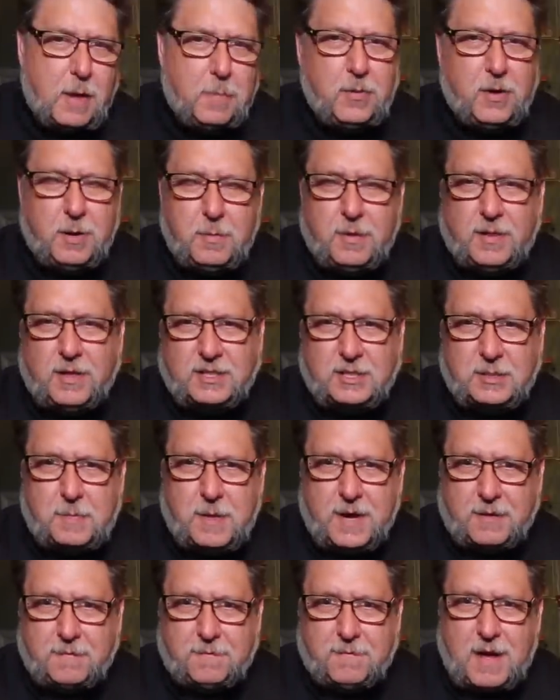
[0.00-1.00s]
I put them in the
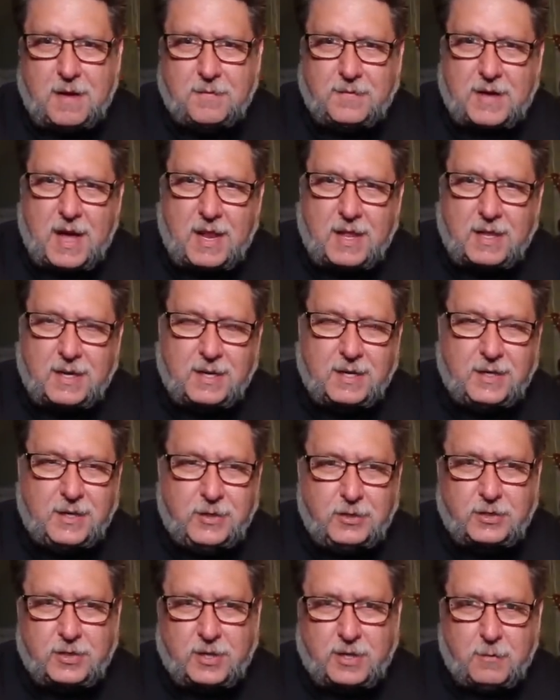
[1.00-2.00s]
spec five gallon, and
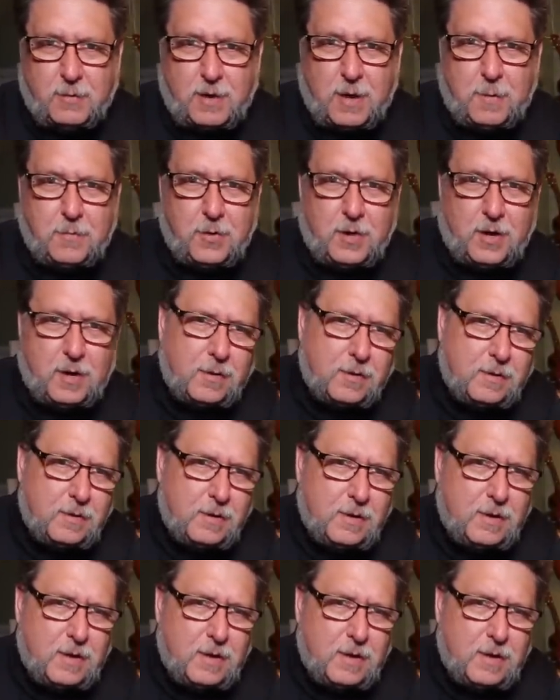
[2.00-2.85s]
usually when I put a,